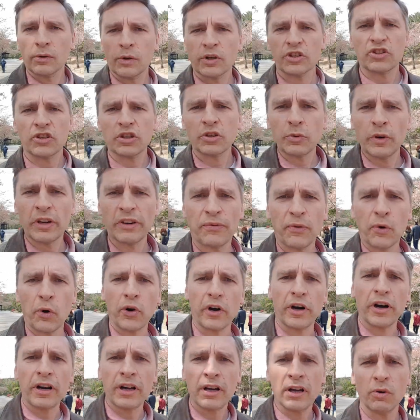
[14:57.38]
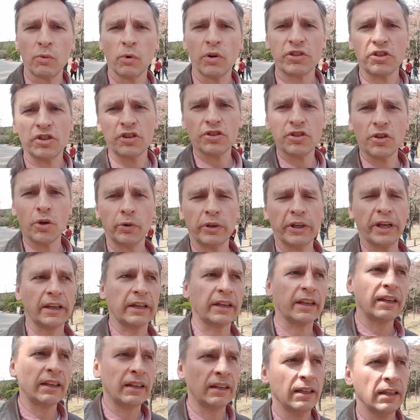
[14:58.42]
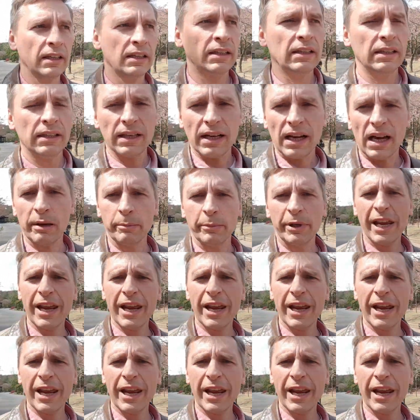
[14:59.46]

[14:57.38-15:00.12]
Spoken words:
Question 24. What's your zodiac? I'm an